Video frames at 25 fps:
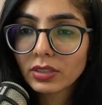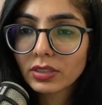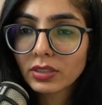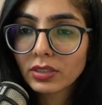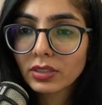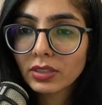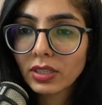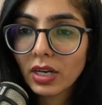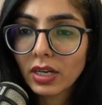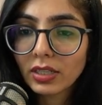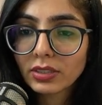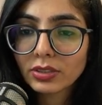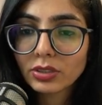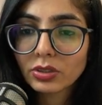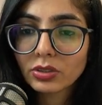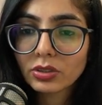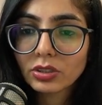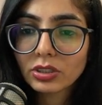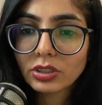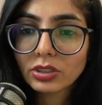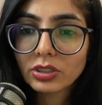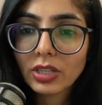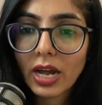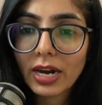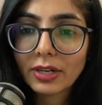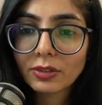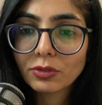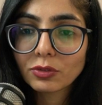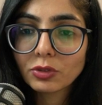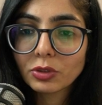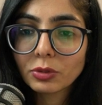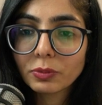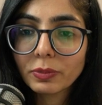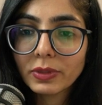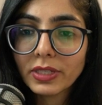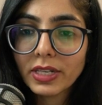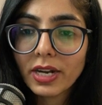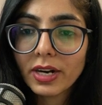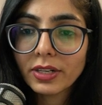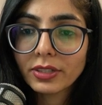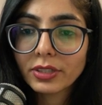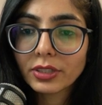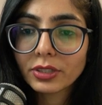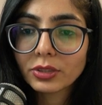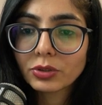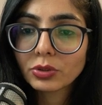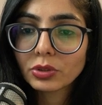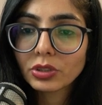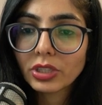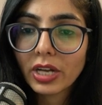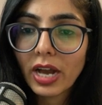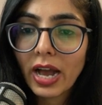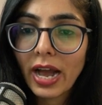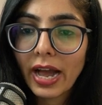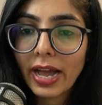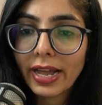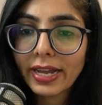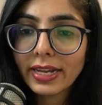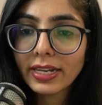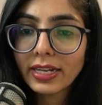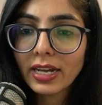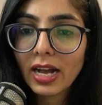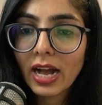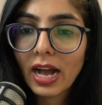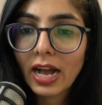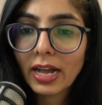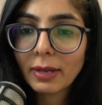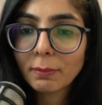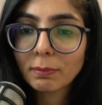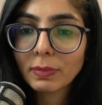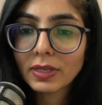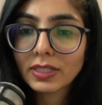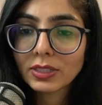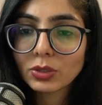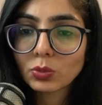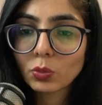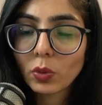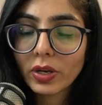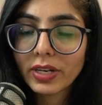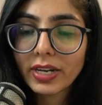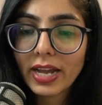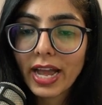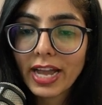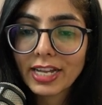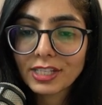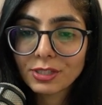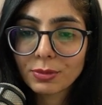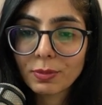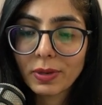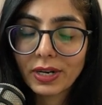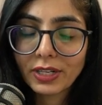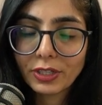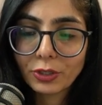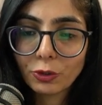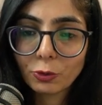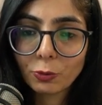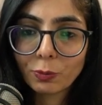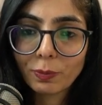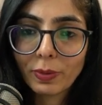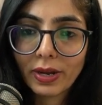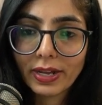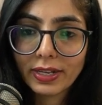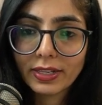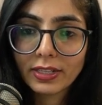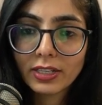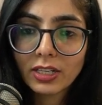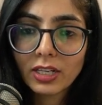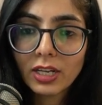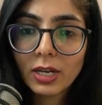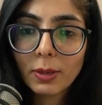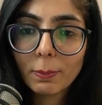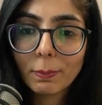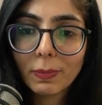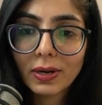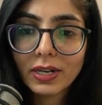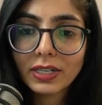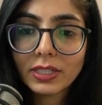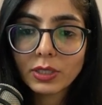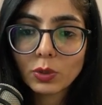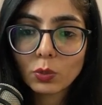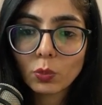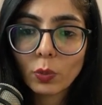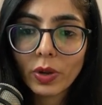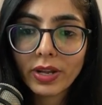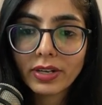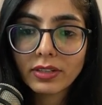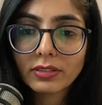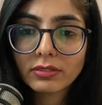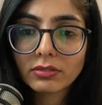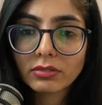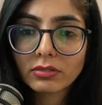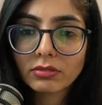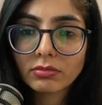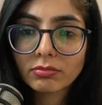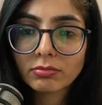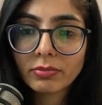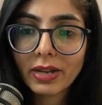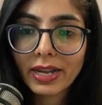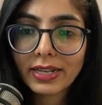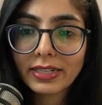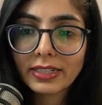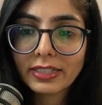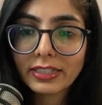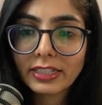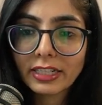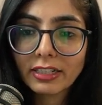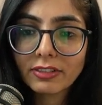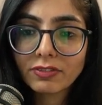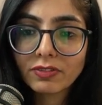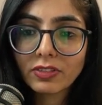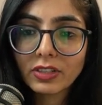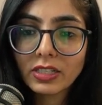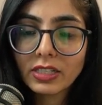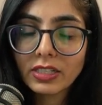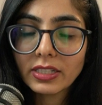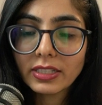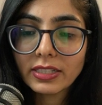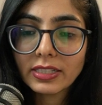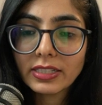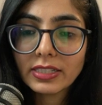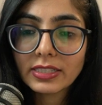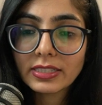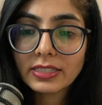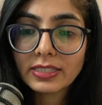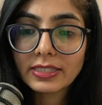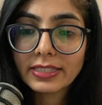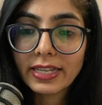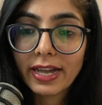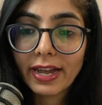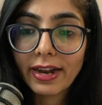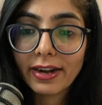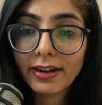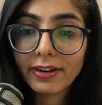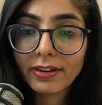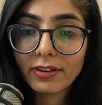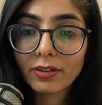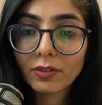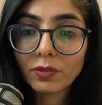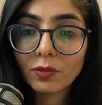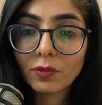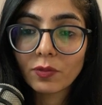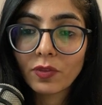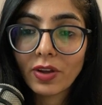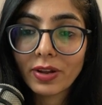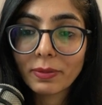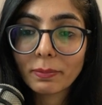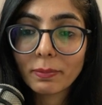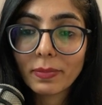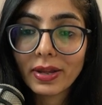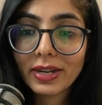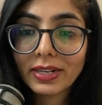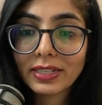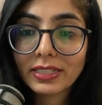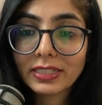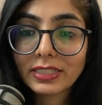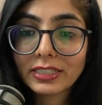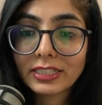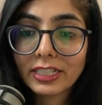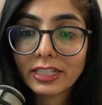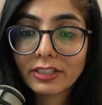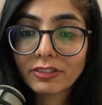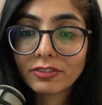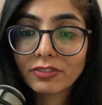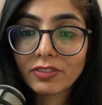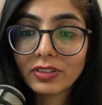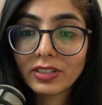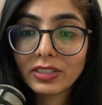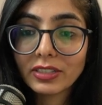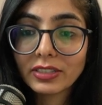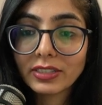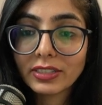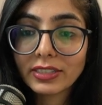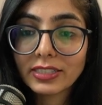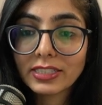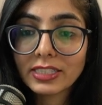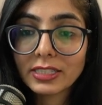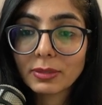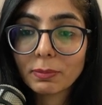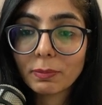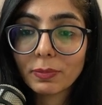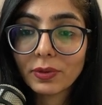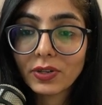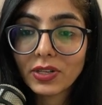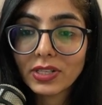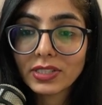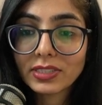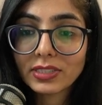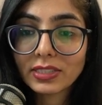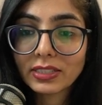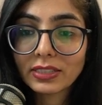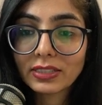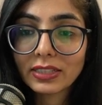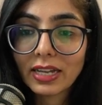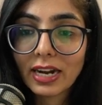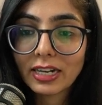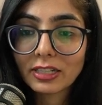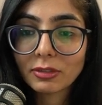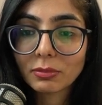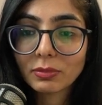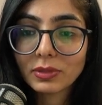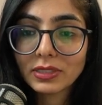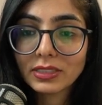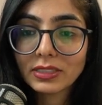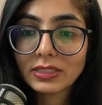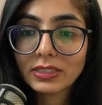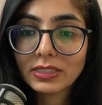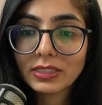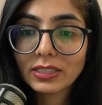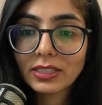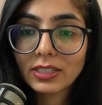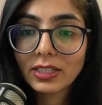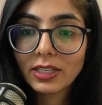yeah, so that would be under root I plus 1 h by 2 pi. But when magnetic field is there, when magnetic field is present, that means